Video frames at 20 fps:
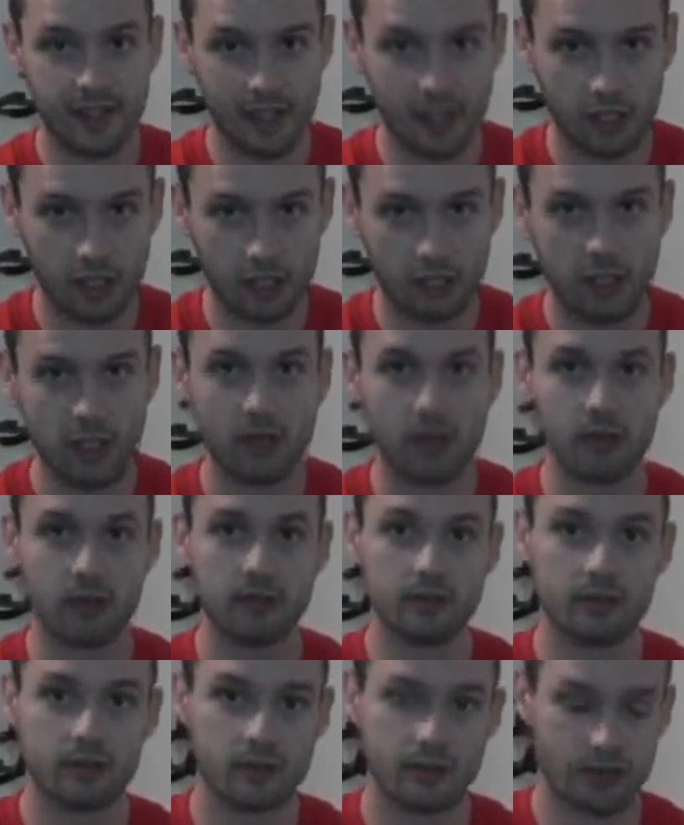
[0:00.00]

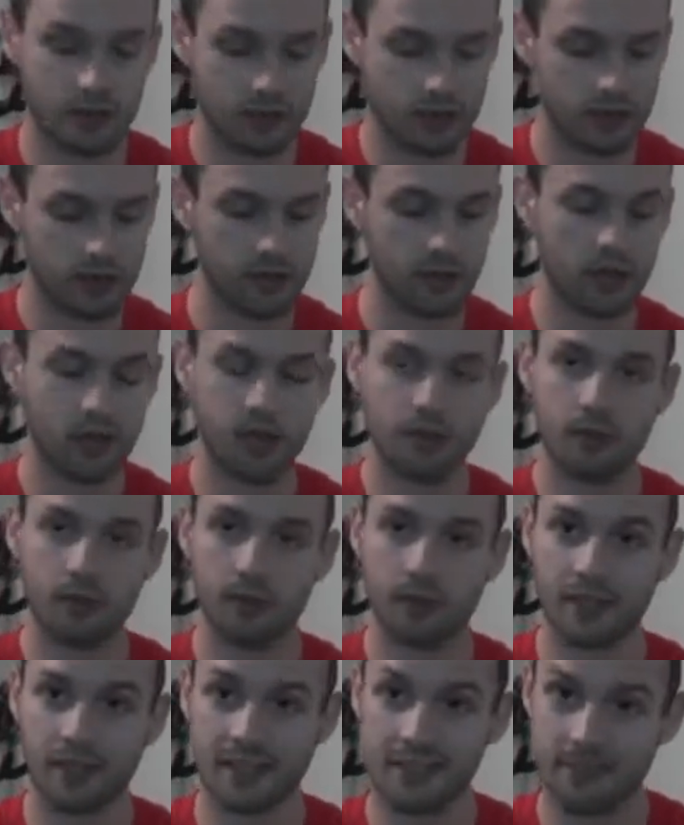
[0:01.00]
elbow, shoulder,
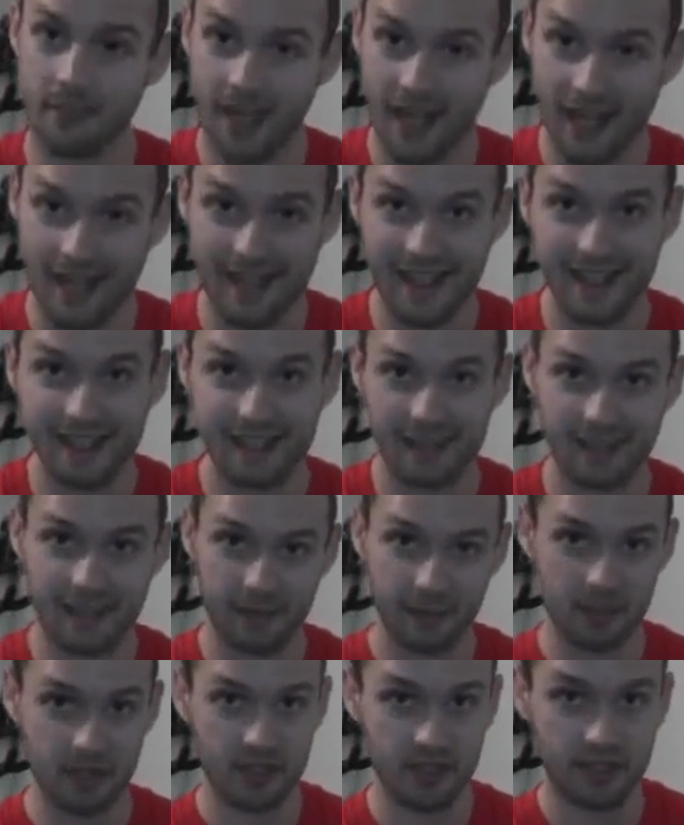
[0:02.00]
wrist pain,
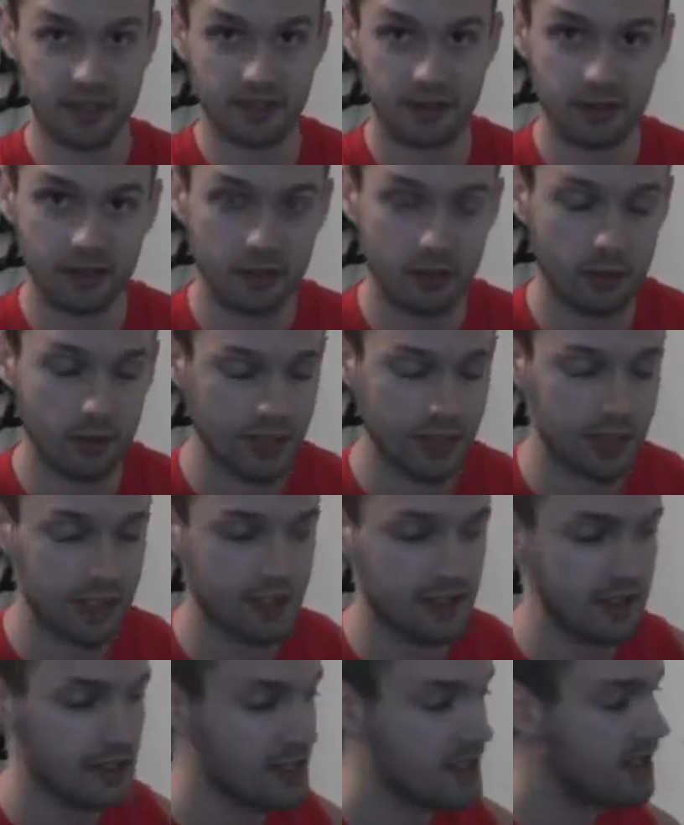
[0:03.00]
anything particular going
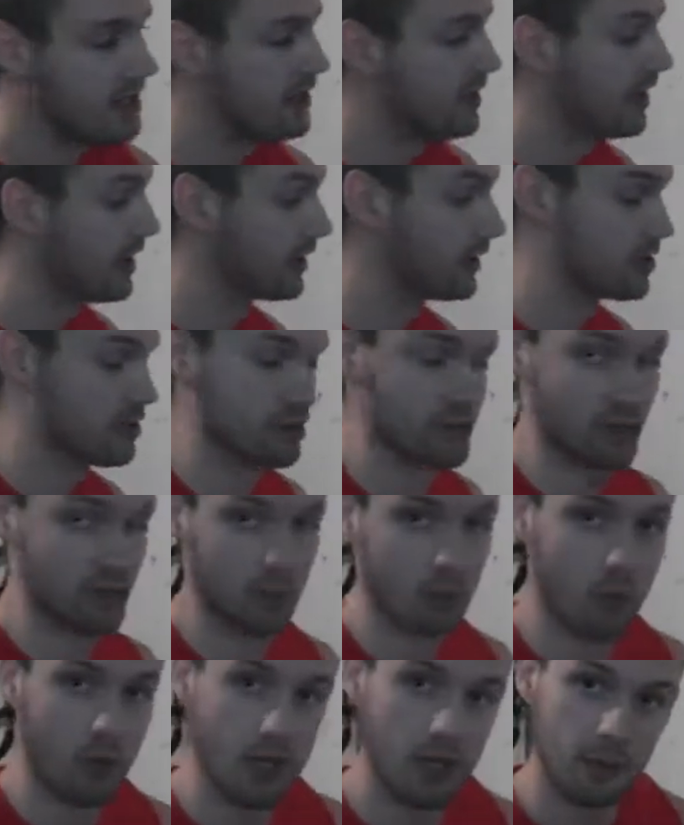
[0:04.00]
on. You can do
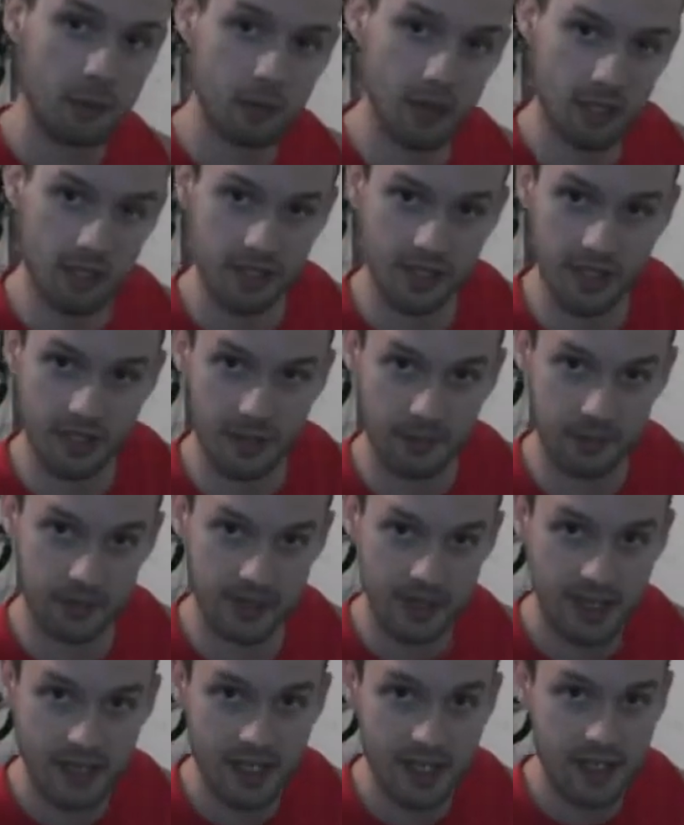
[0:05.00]
wall
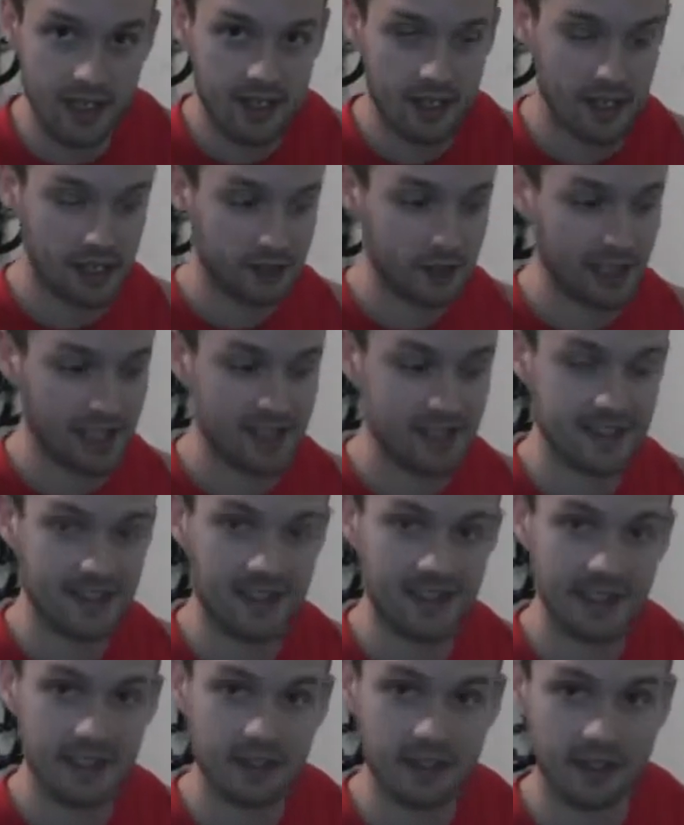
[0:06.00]
push-ups. Like I
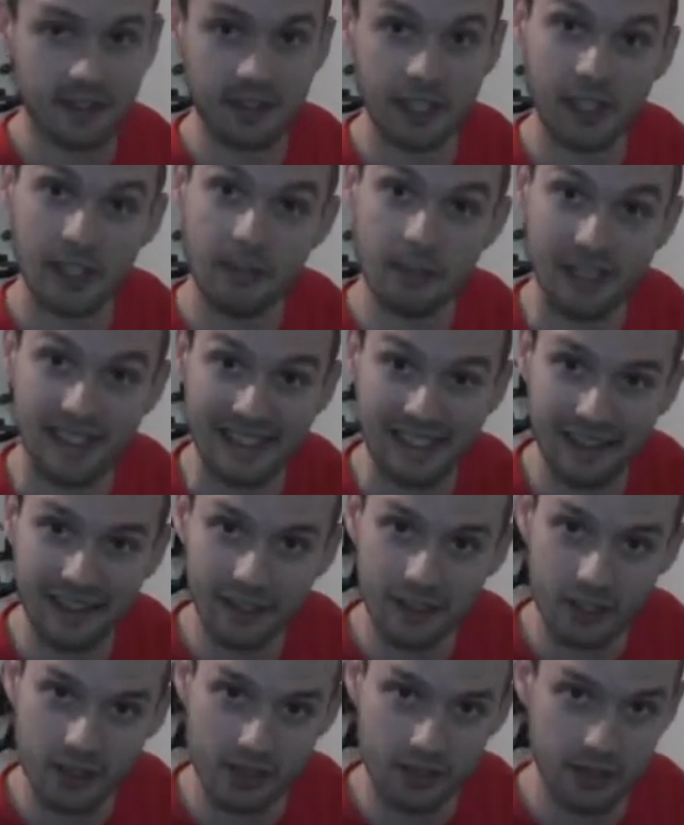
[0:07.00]
said, these are very
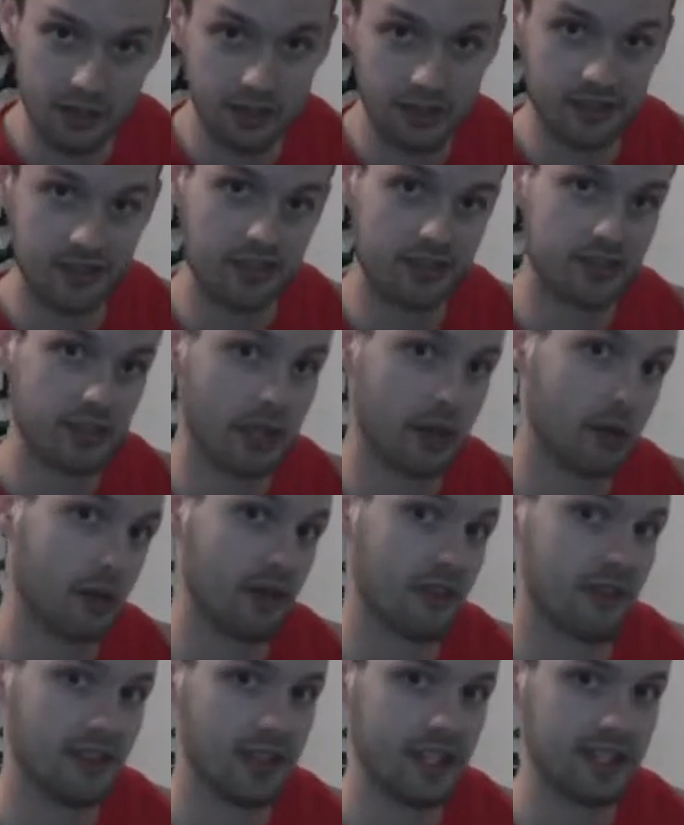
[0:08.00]
beginner, so you can start
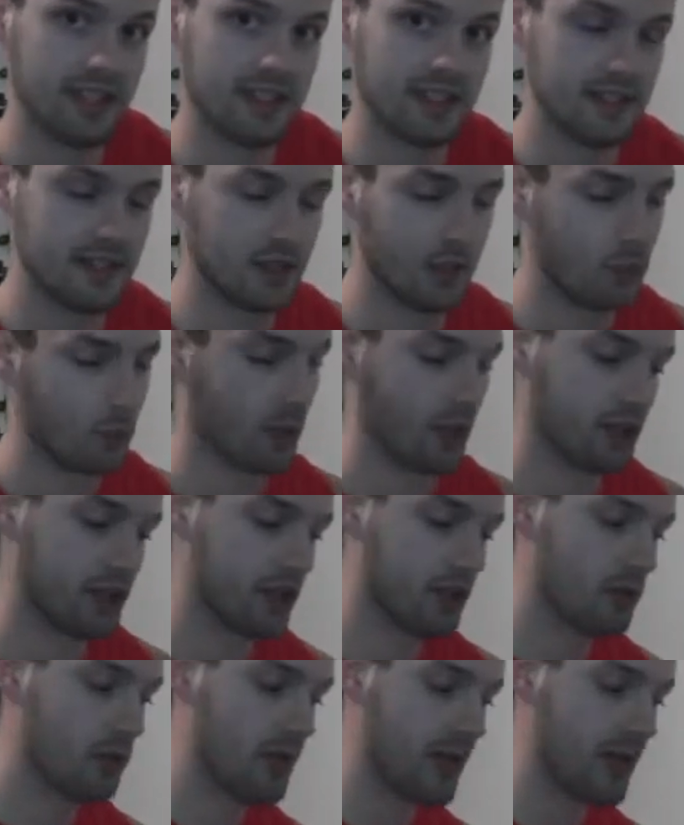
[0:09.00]
with these, work your